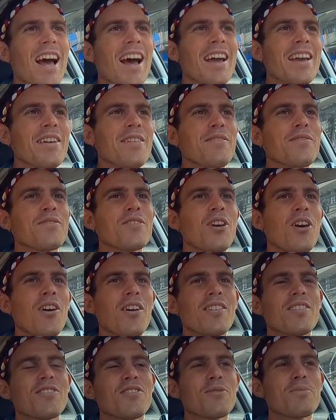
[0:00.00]
I have
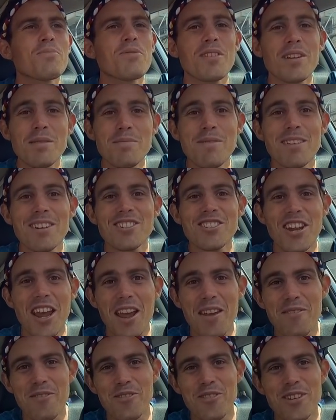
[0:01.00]
gone to pretty much
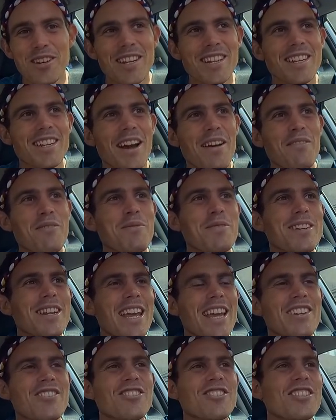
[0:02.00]
every government
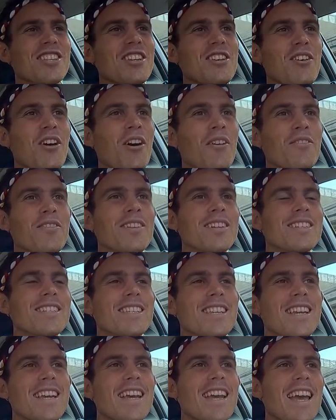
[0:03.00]
agency or
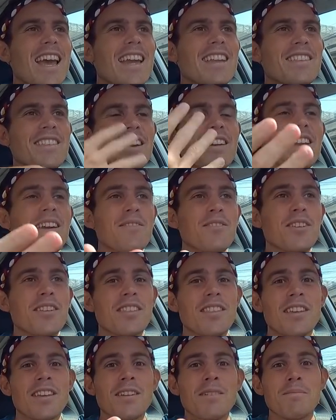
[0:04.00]
office and done
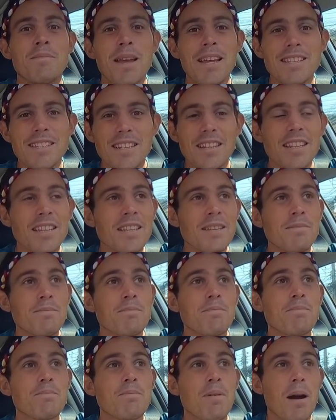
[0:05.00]
everything basically
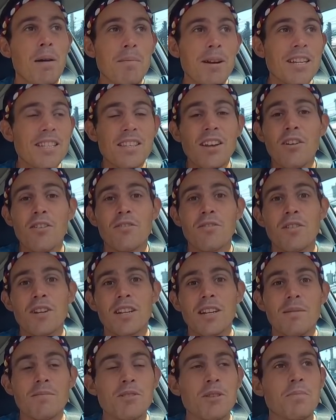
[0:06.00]
by myself when
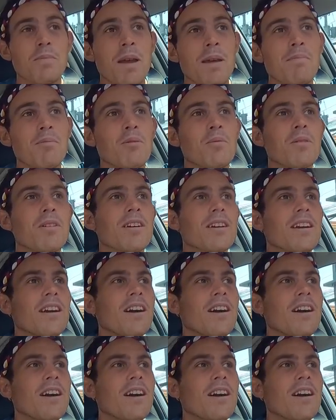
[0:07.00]
it comes to paperwork.